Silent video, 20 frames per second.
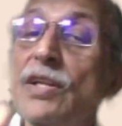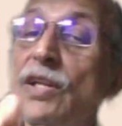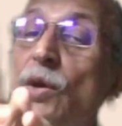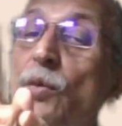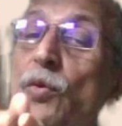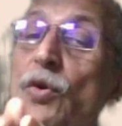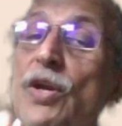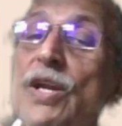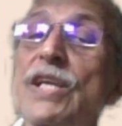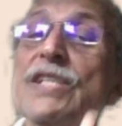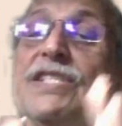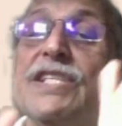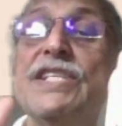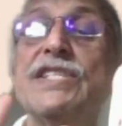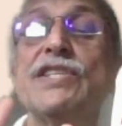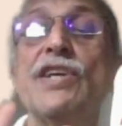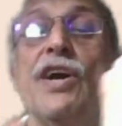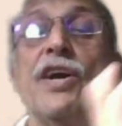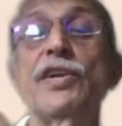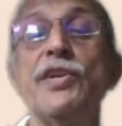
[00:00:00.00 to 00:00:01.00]
the onus
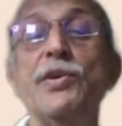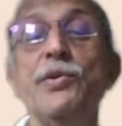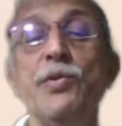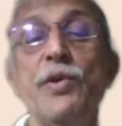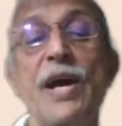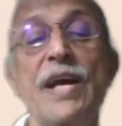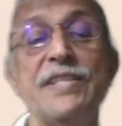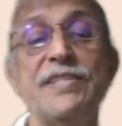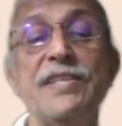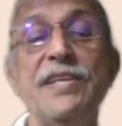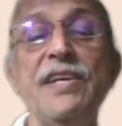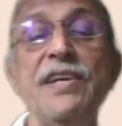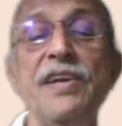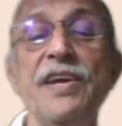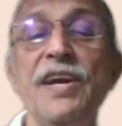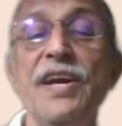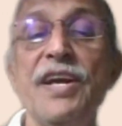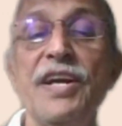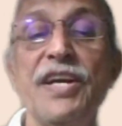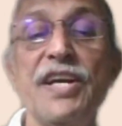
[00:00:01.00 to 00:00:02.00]
is on you as the
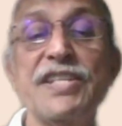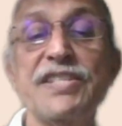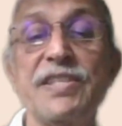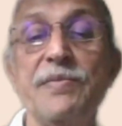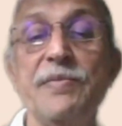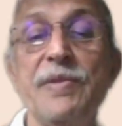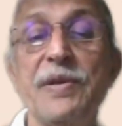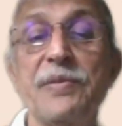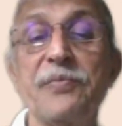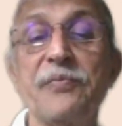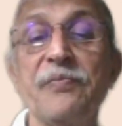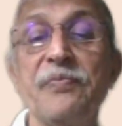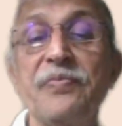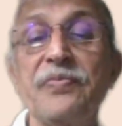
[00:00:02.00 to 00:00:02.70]
customer.